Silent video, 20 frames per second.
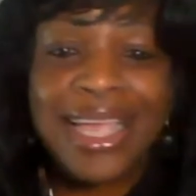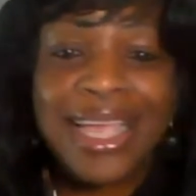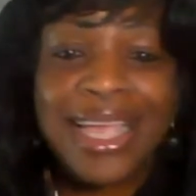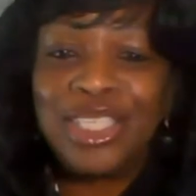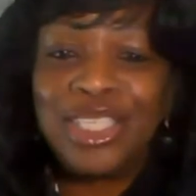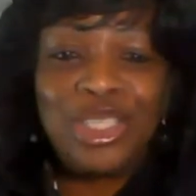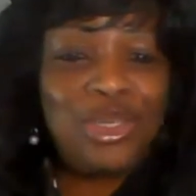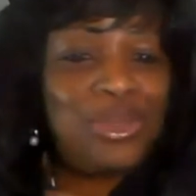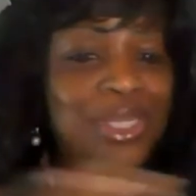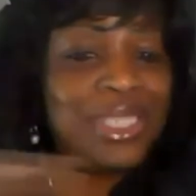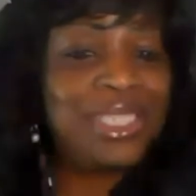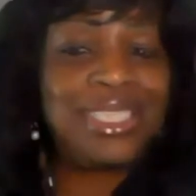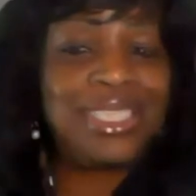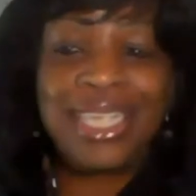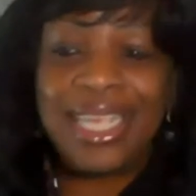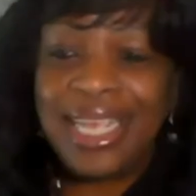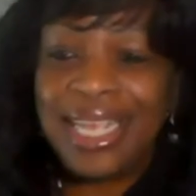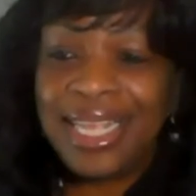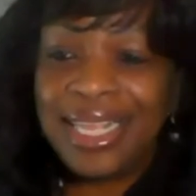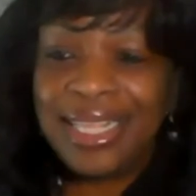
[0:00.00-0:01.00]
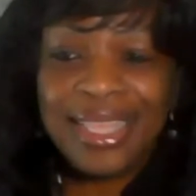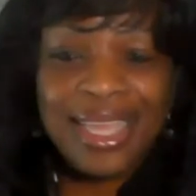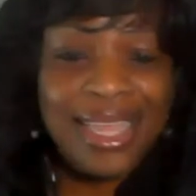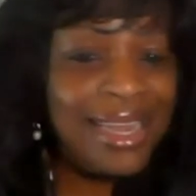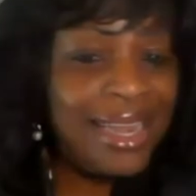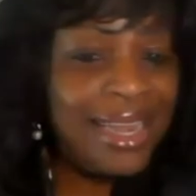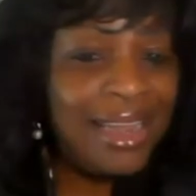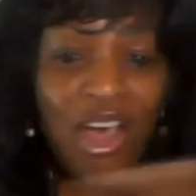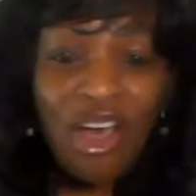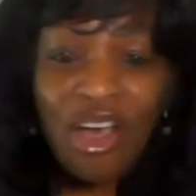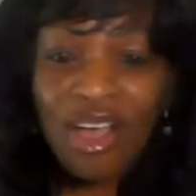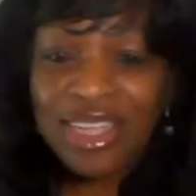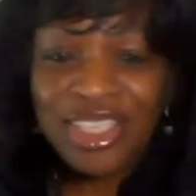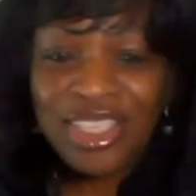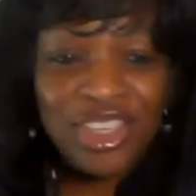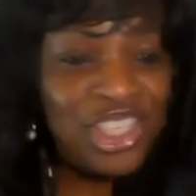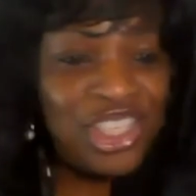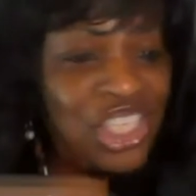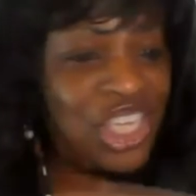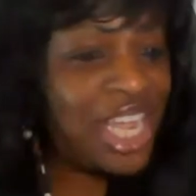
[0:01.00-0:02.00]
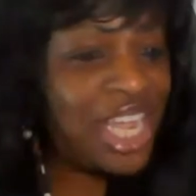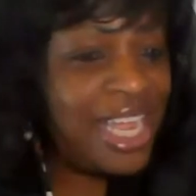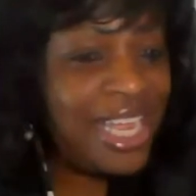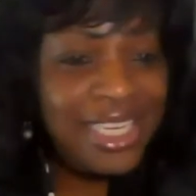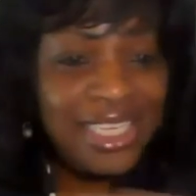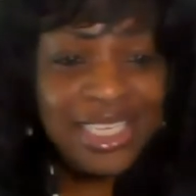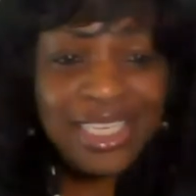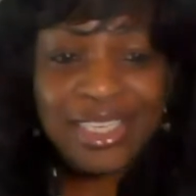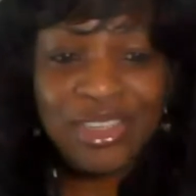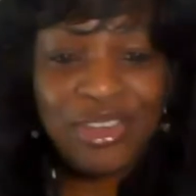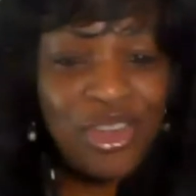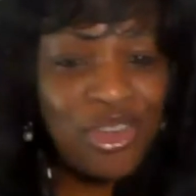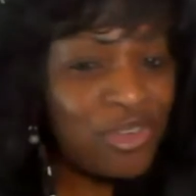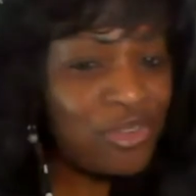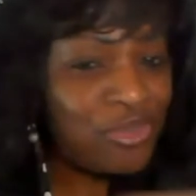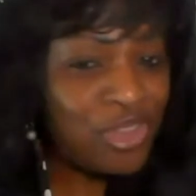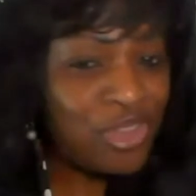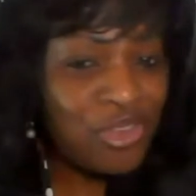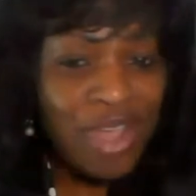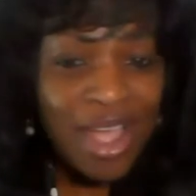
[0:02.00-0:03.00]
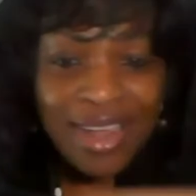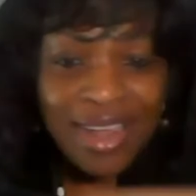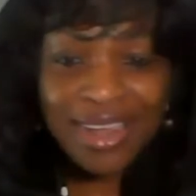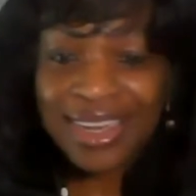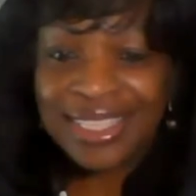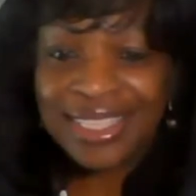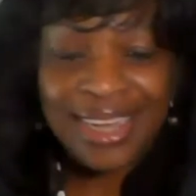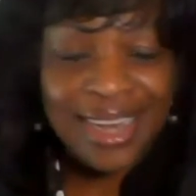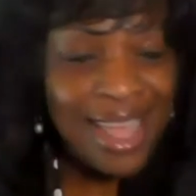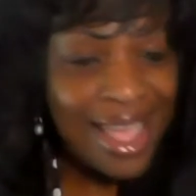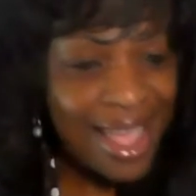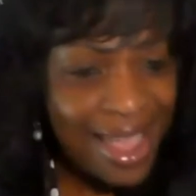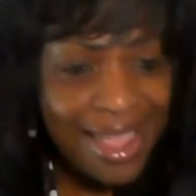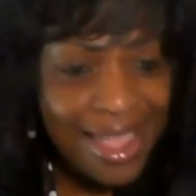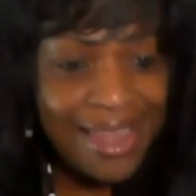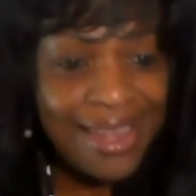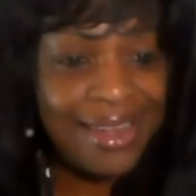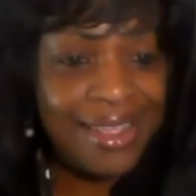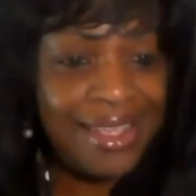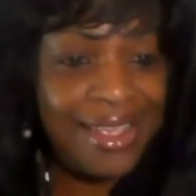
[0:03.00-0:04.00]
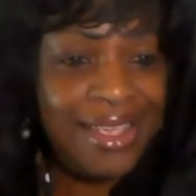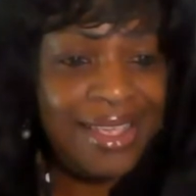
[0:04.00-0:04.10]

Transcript: Can't you see the laws are changing throughout this land?